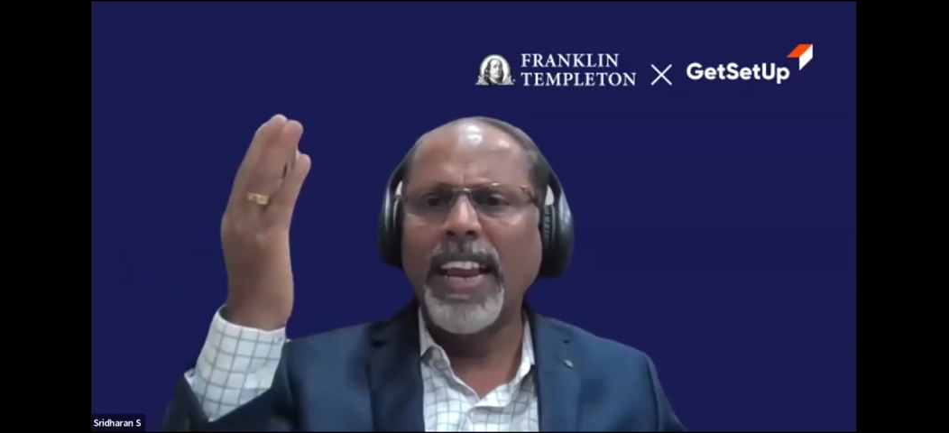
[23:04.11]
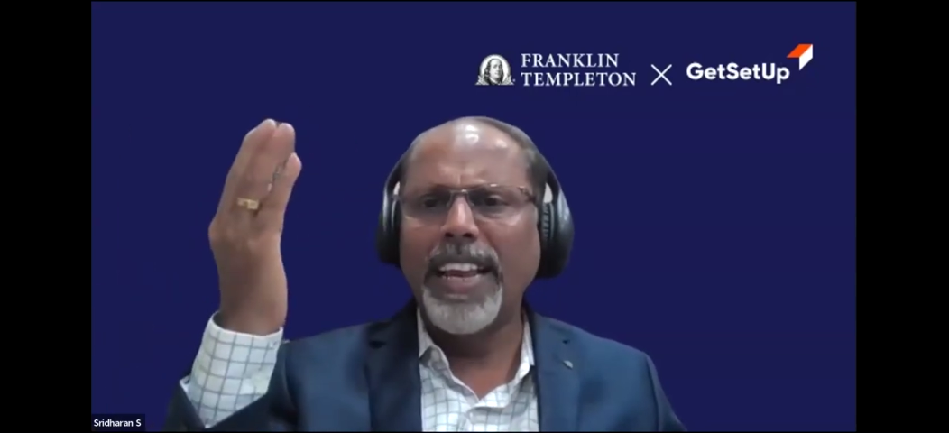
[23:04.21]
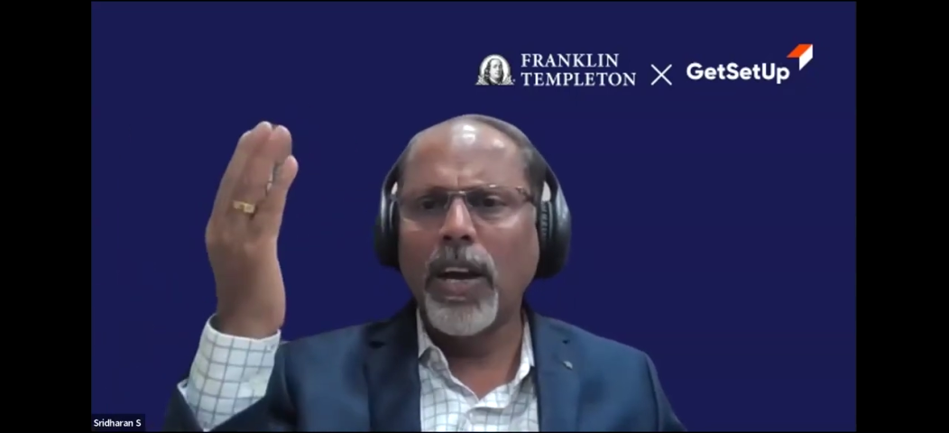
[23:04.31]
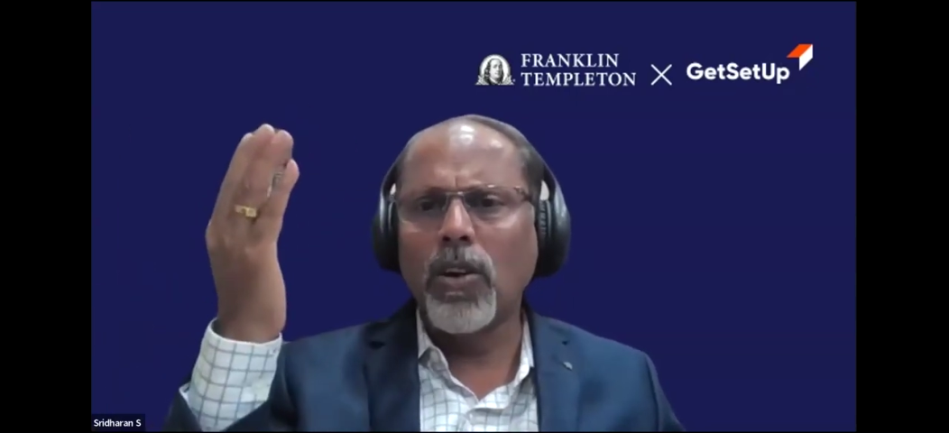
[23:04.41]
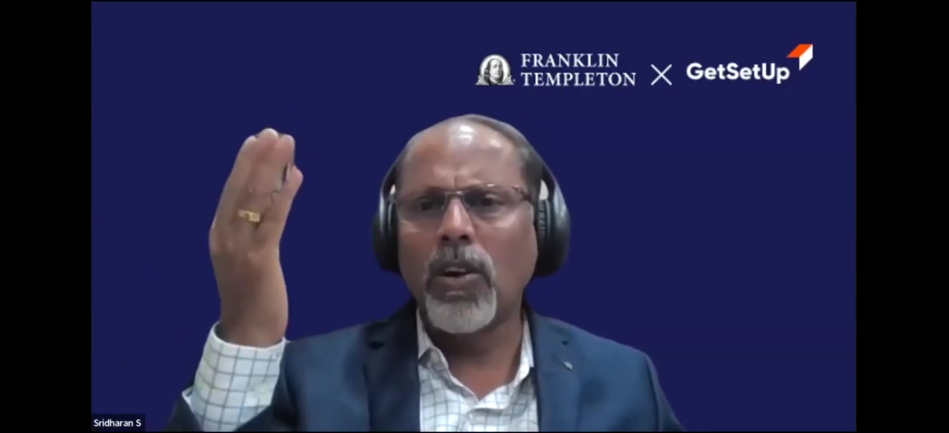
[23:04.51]

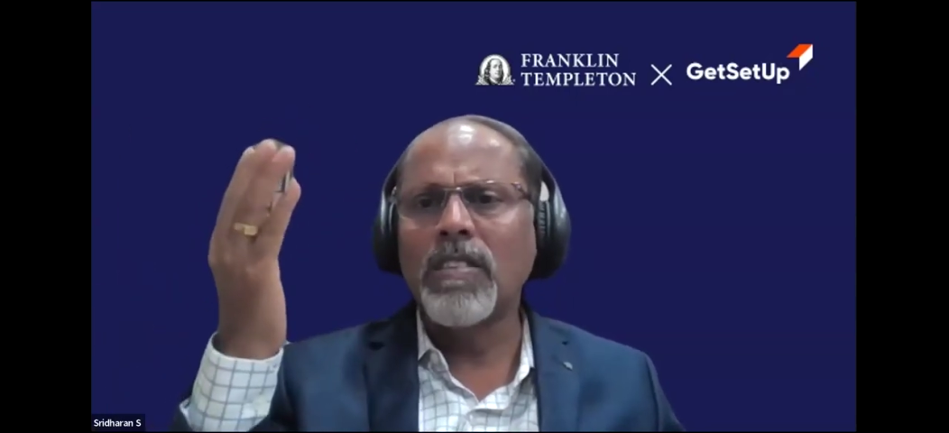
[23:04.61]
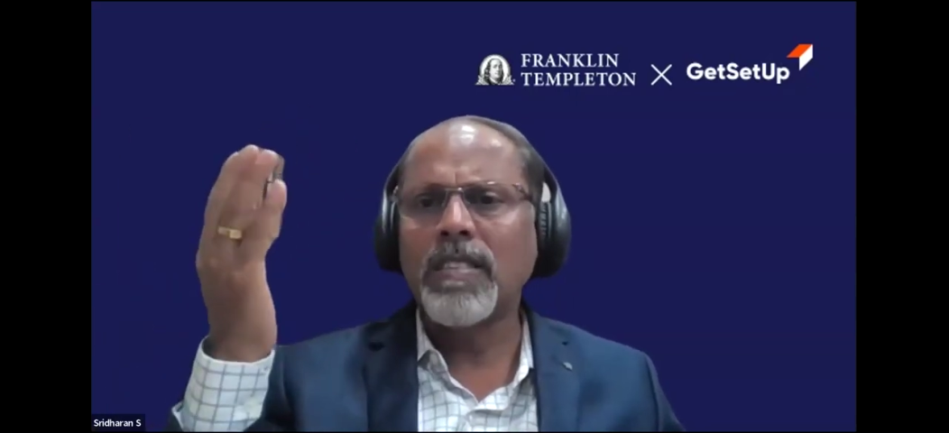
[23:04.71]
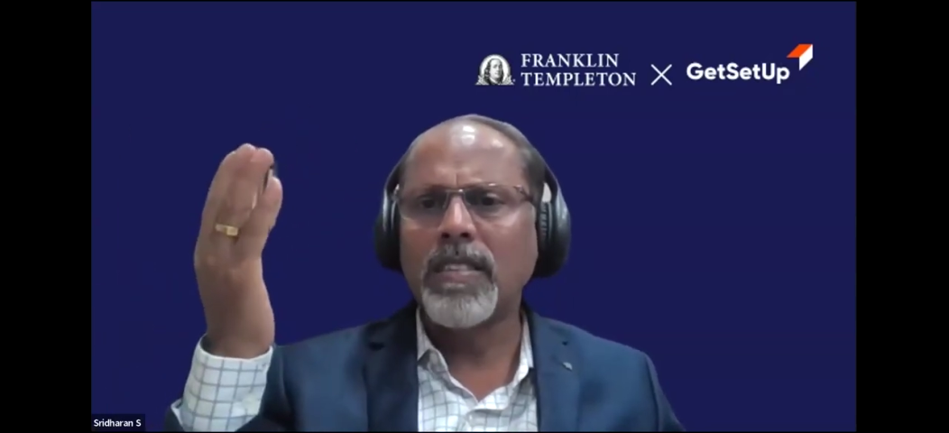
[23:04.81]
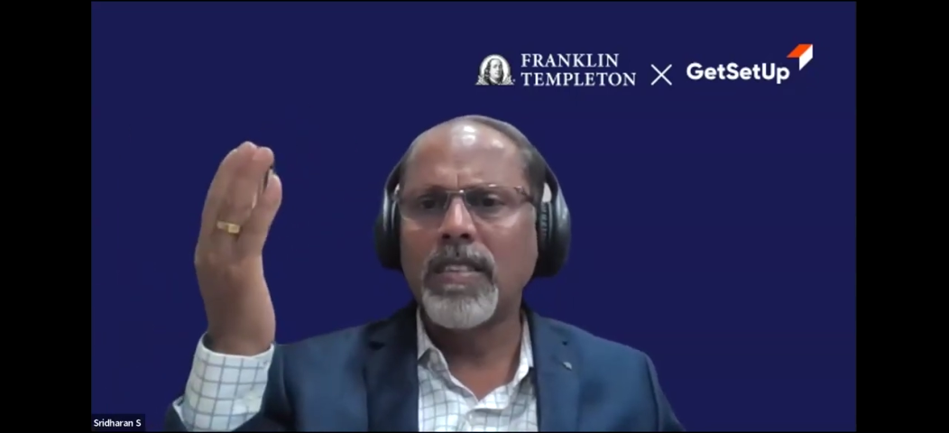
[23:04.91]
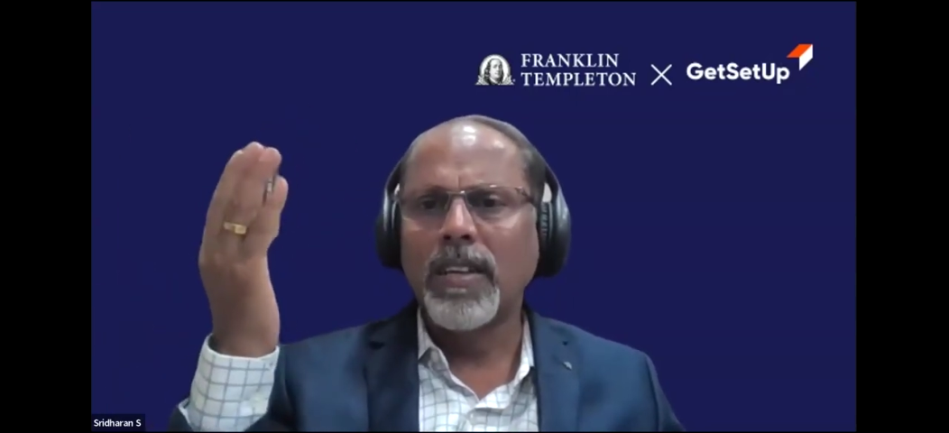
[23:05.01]
sailing
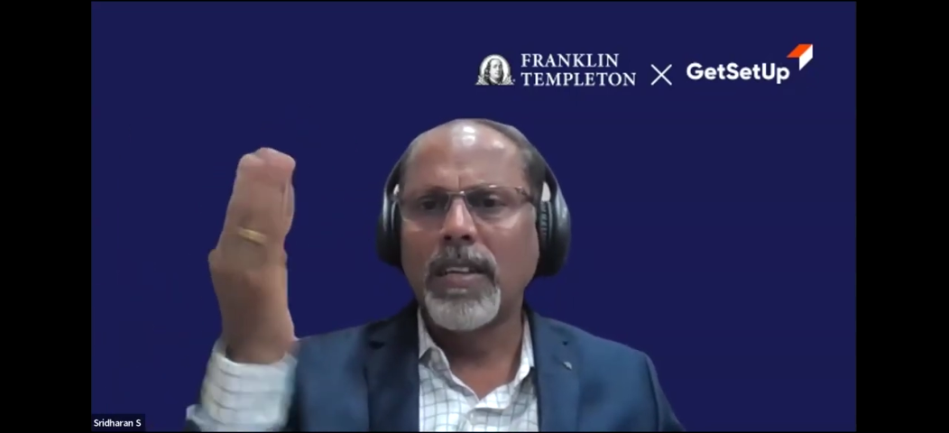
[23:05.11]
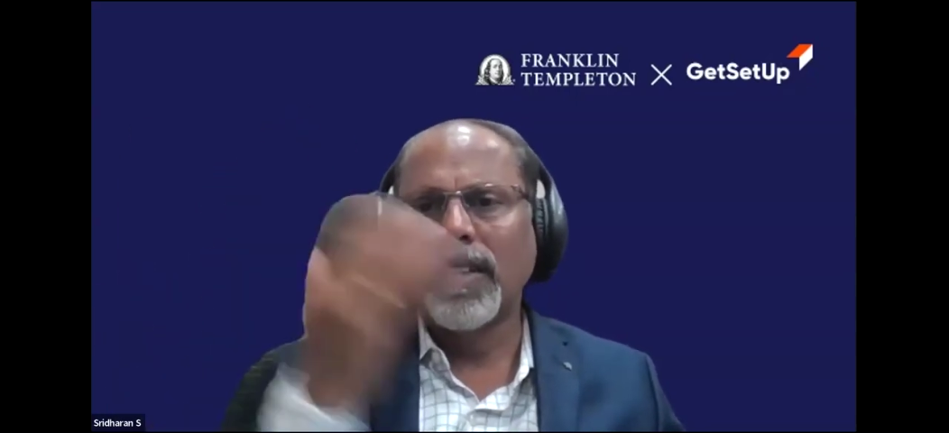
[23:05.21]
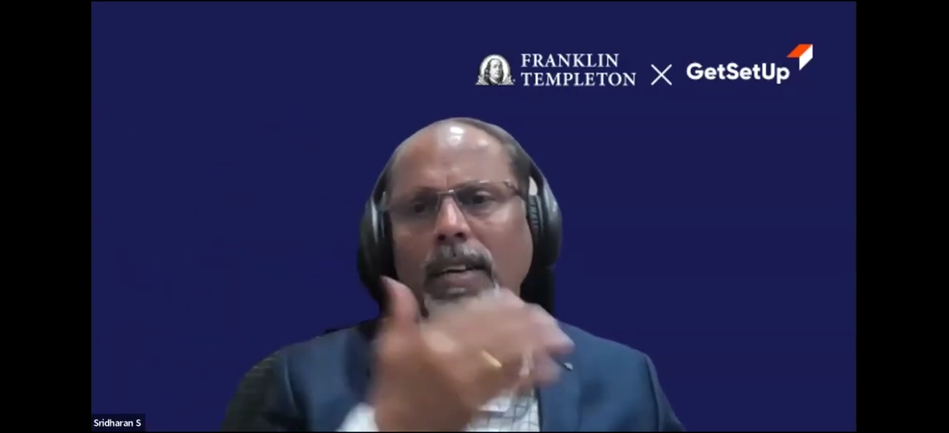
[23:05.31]
across